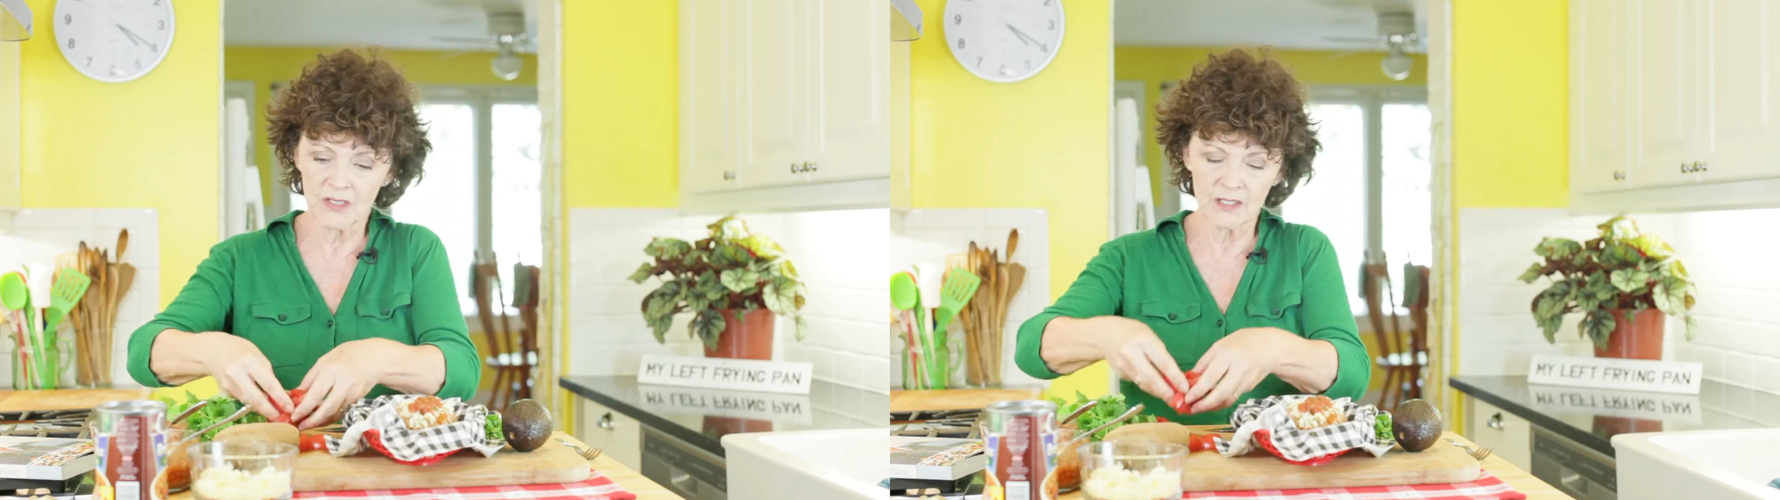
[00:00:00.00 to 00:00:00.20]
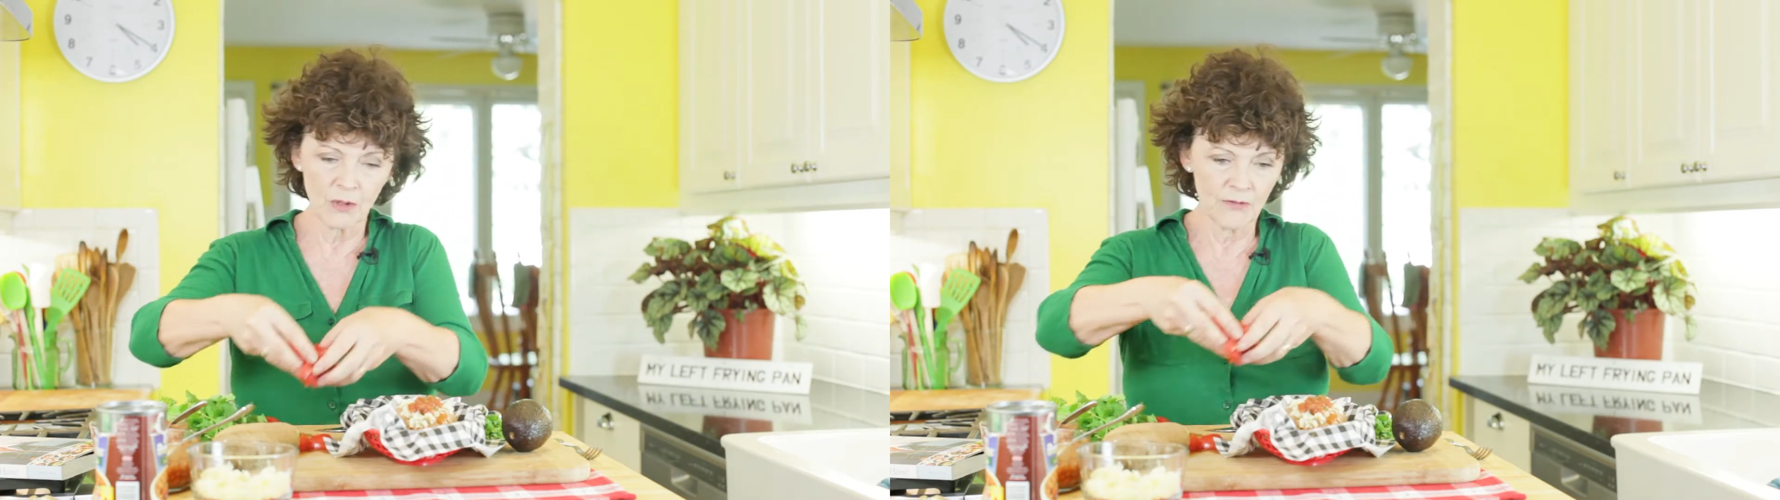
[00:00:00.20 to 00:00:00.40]

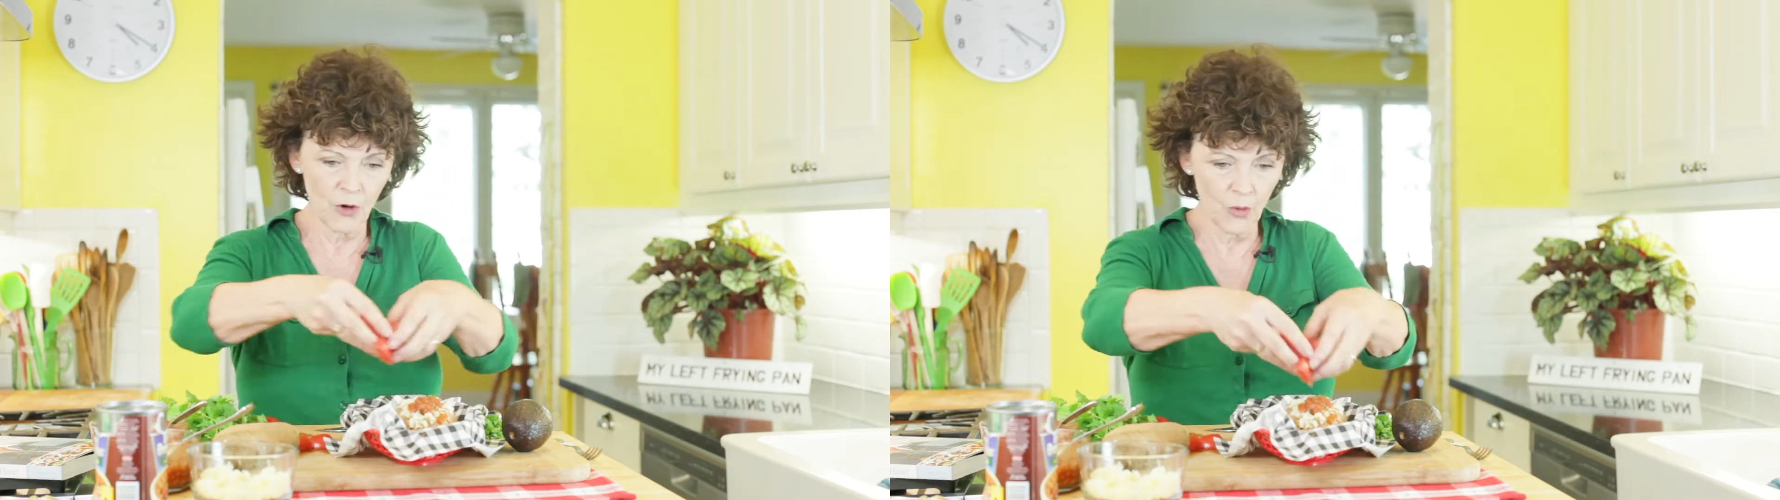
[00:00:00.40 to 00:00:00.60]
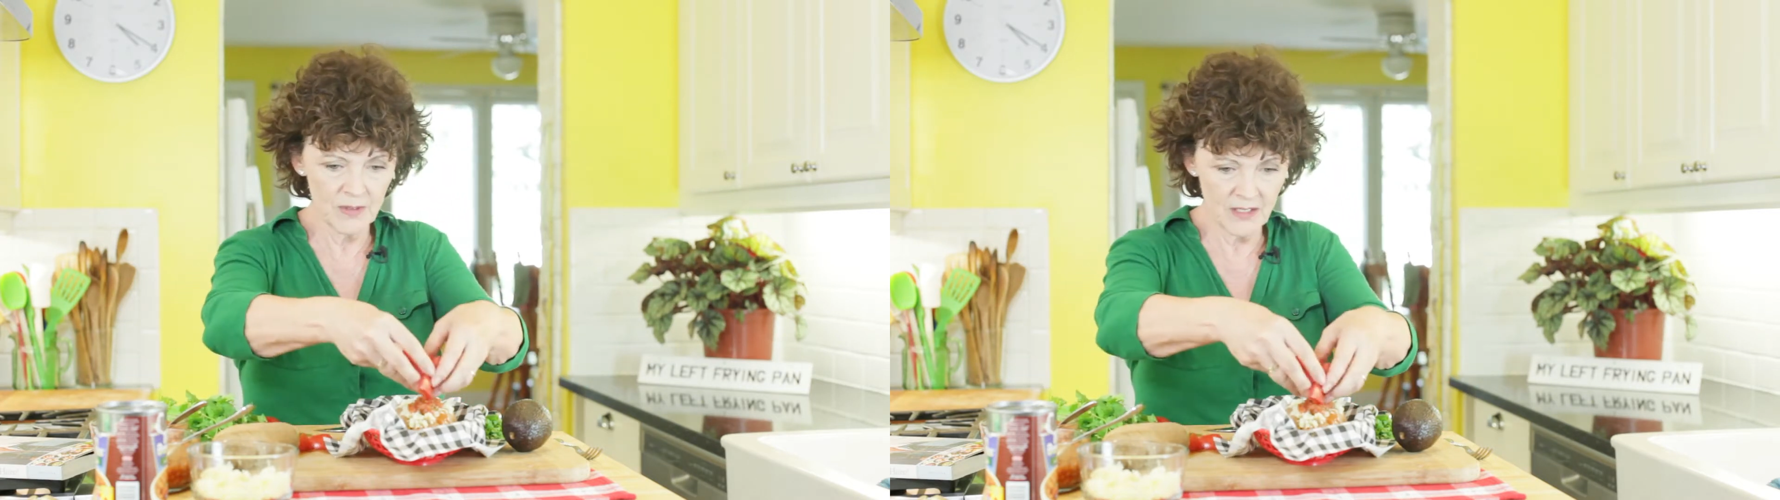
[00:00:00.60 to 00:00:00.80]
and so I've
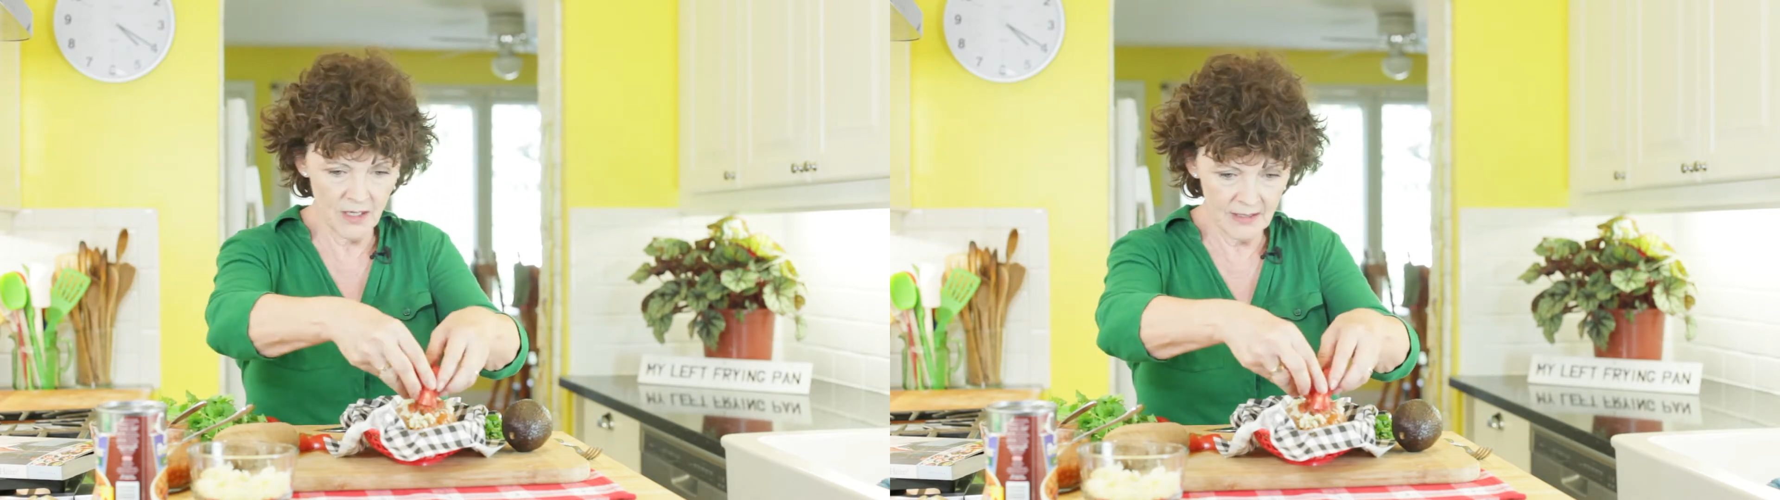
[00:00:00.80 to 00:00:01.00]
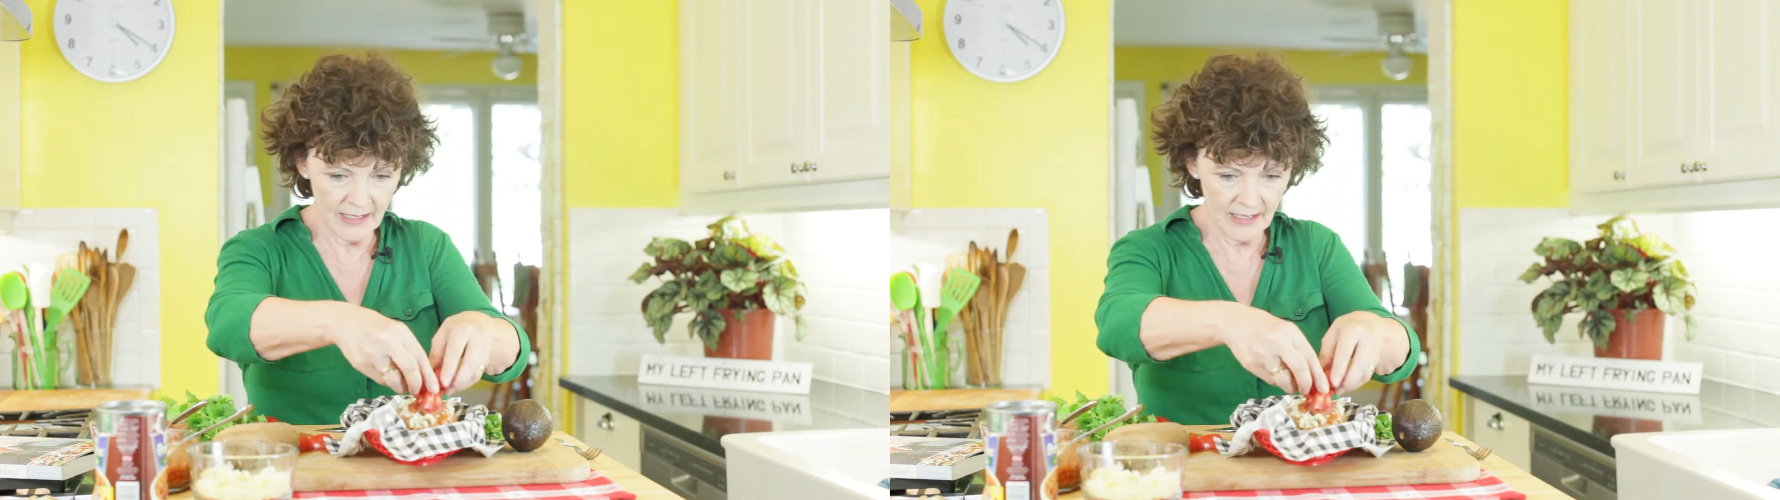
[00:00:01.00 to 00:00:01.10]
always got